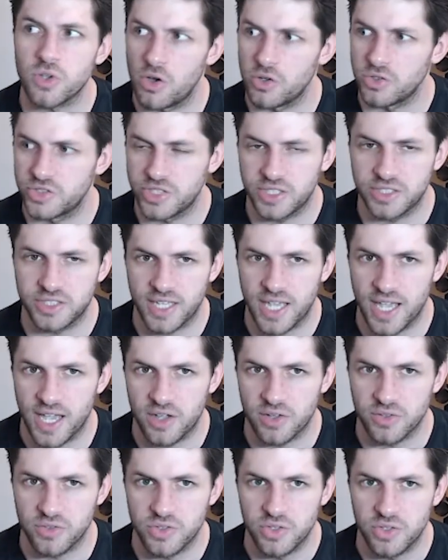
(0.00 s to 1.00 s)
6
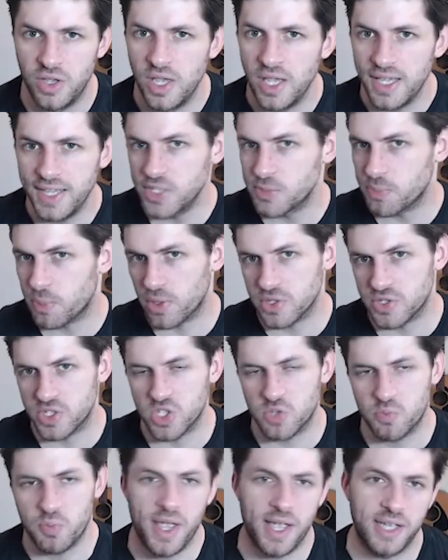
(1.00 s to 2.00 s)
accounts, each person's
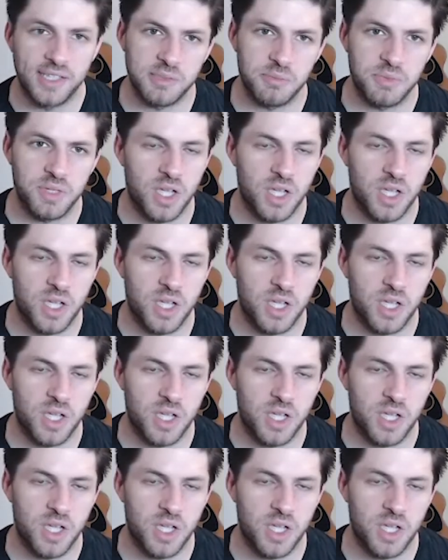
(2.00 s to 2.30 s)
paying something on the